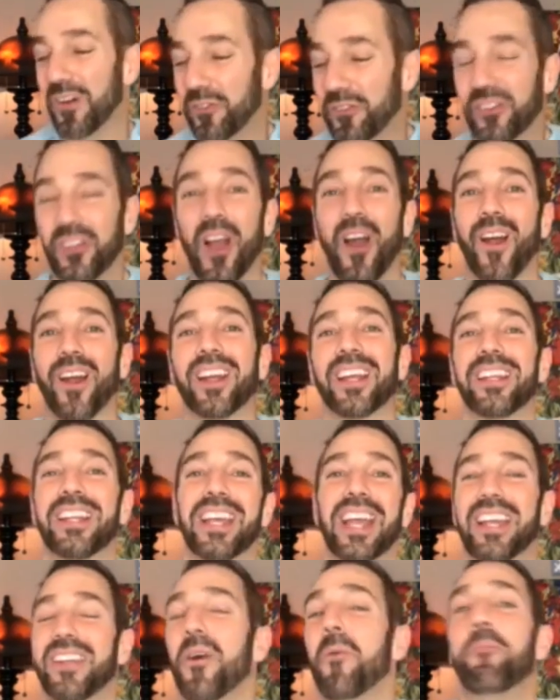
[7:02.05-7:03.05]
goes dark
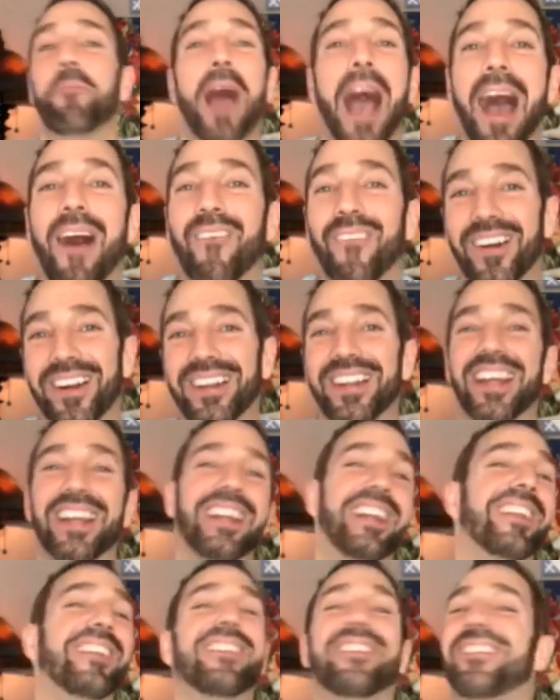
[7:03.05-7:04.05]
and you got no power. And
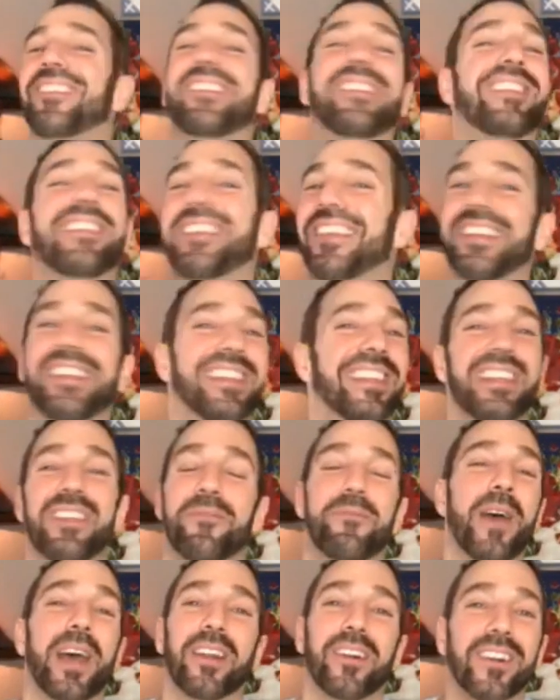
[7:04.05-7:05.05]
it is,
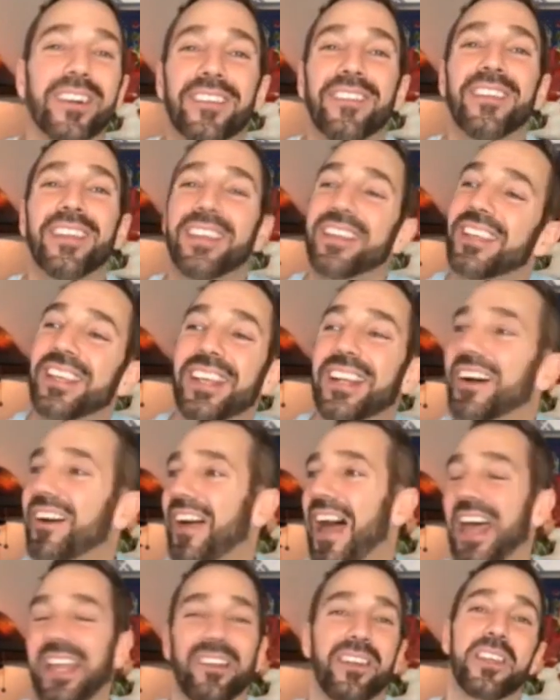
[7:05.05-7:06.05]
you better, you
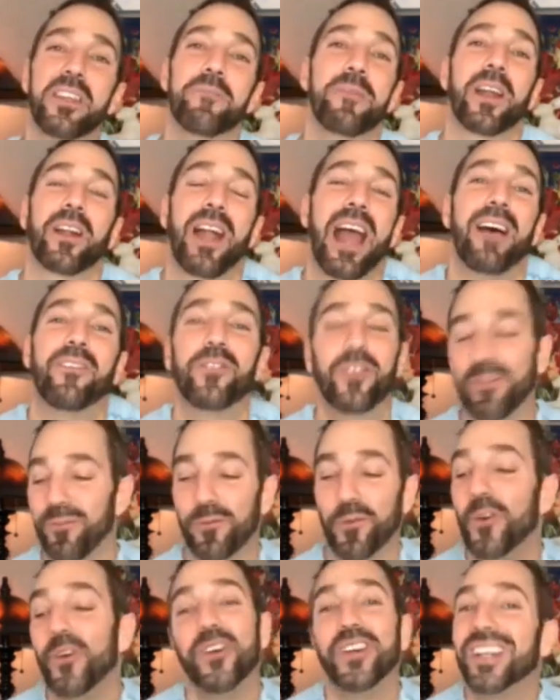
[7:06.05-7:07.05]
know, I don't know, you better have
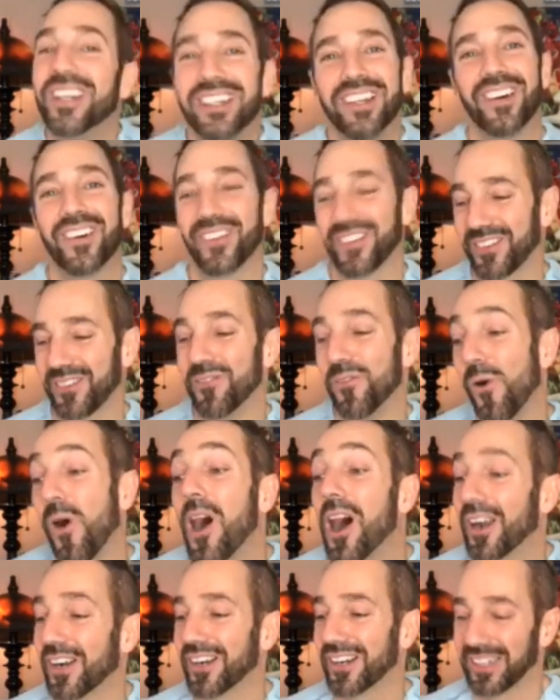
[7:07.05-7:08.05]
some food or some
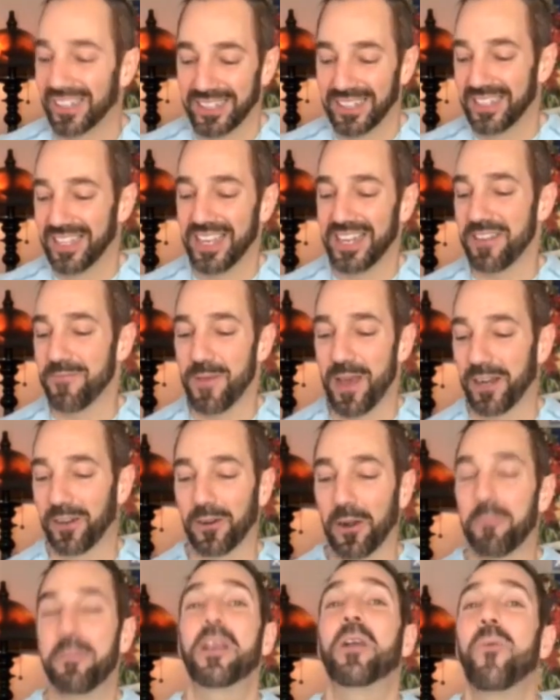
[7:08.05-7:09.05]
water, and you
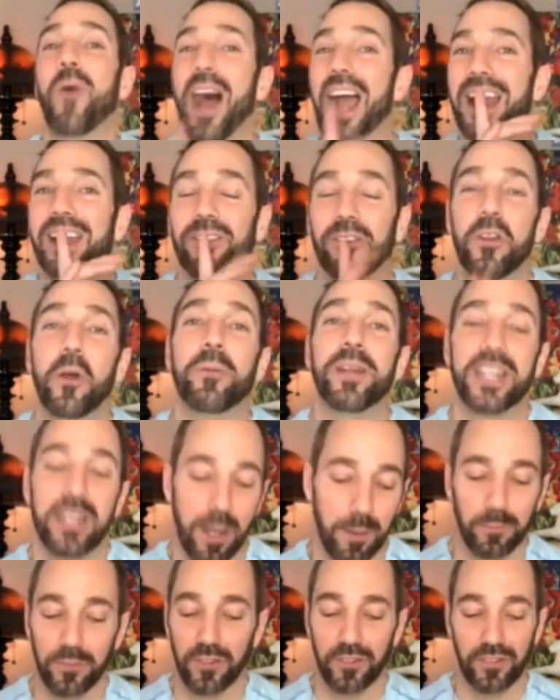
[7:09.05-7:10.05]
better be quiet so nobody
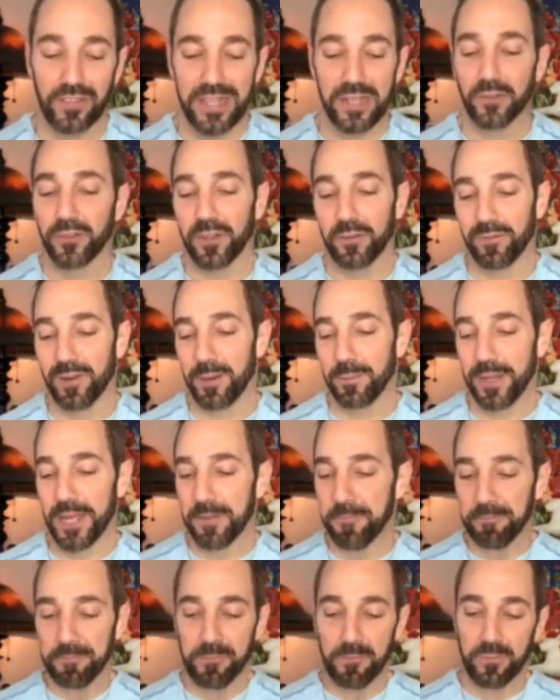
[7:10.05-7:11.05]
comes and steals it from
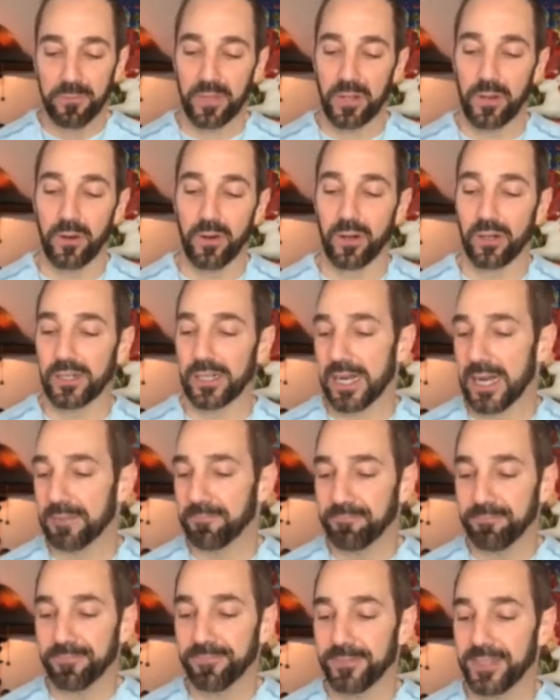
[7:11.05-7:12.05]
you.
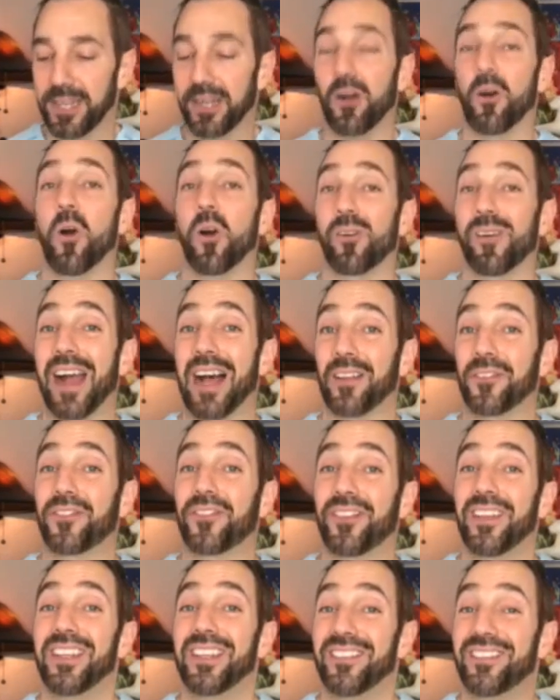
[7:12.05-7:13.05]
Or, you know, or
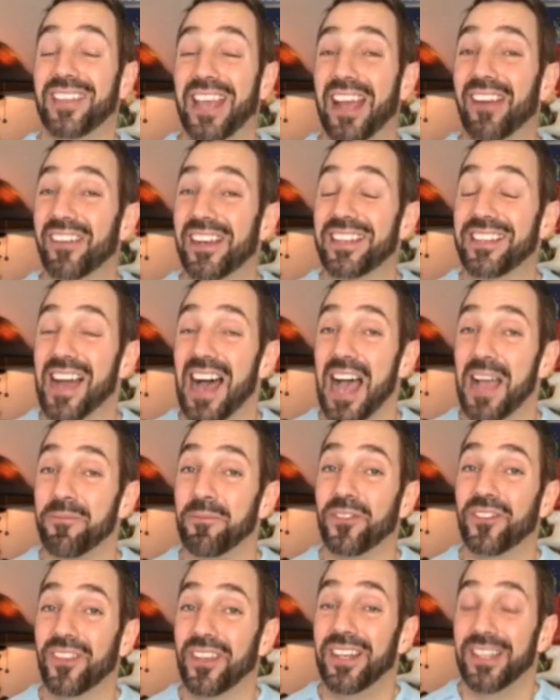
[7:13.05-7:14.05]
else. Scary
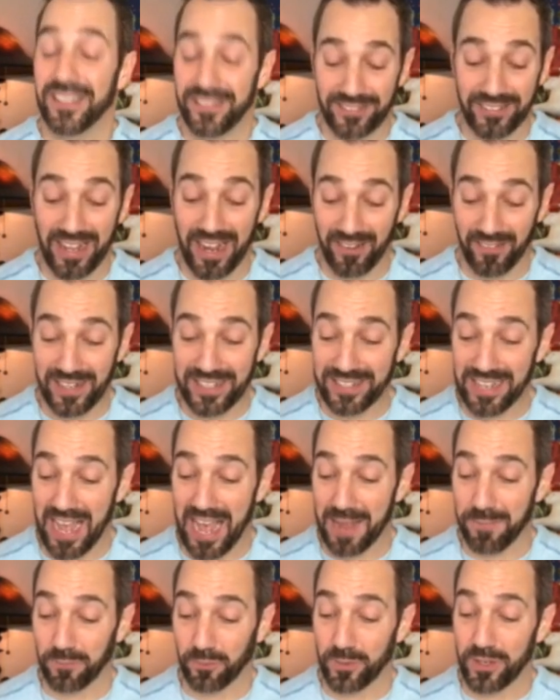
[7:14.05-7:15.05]
times
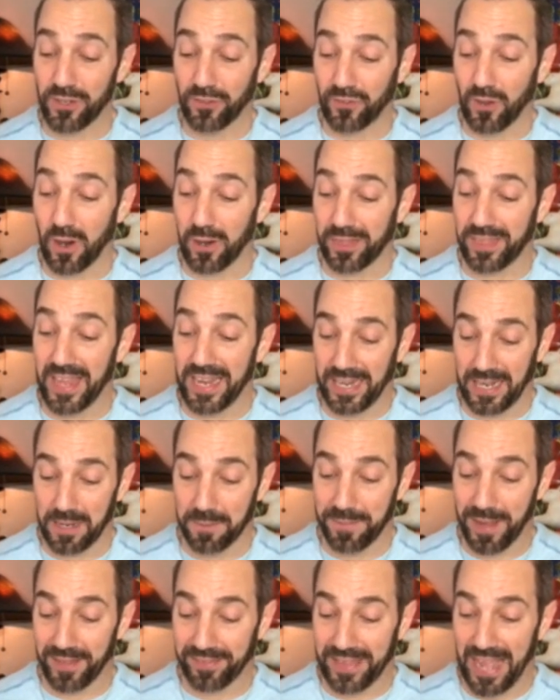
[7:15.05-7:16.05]
when you start thinking
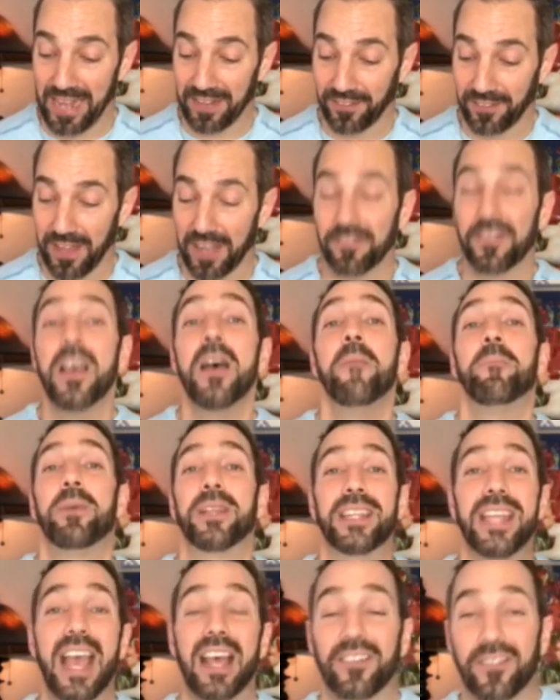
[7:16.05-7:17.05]
about that stuff.
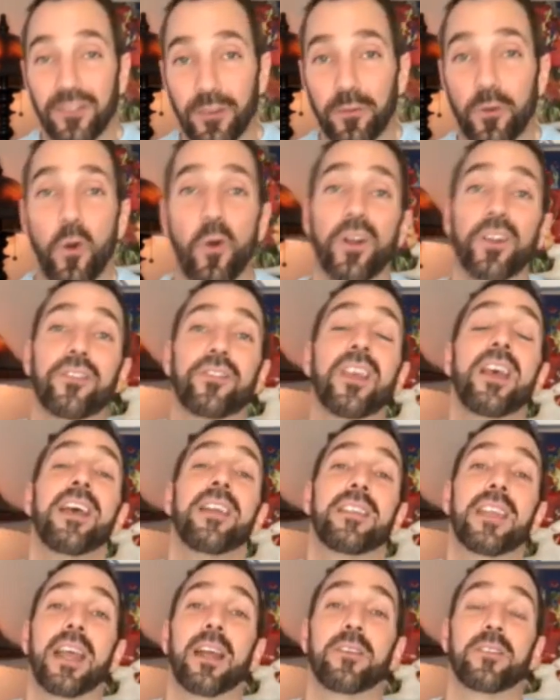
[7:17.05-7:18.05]
But yes, of course,
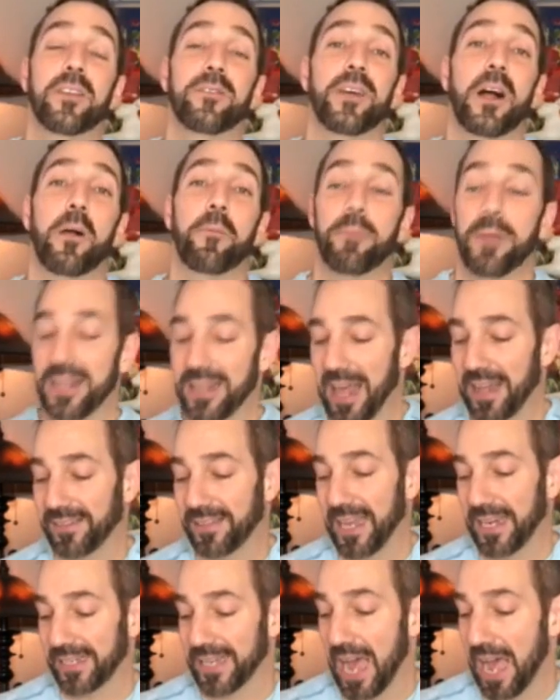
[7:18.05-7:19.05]
they're developing
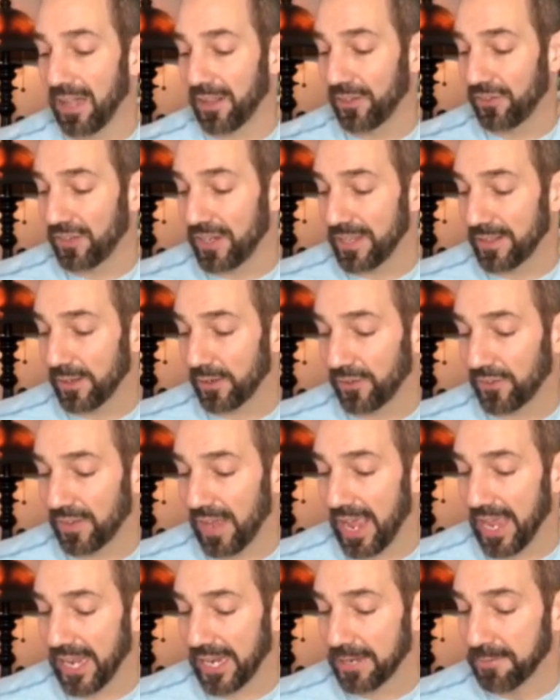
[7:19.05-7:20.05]
that technology, they're
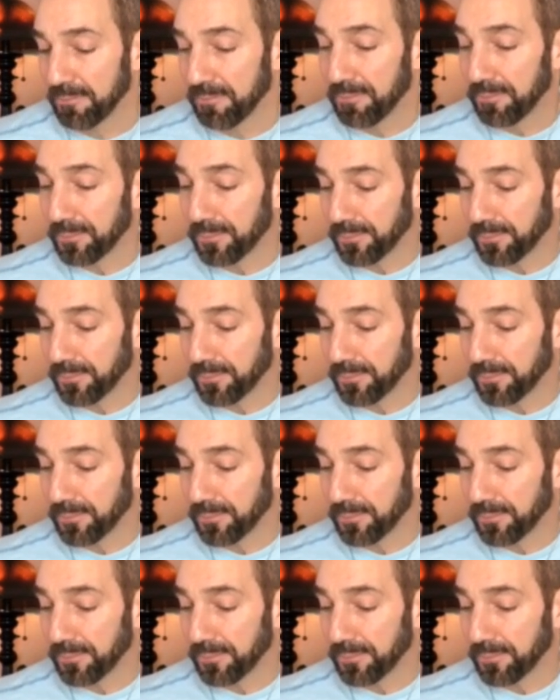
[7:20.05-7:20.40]
saying,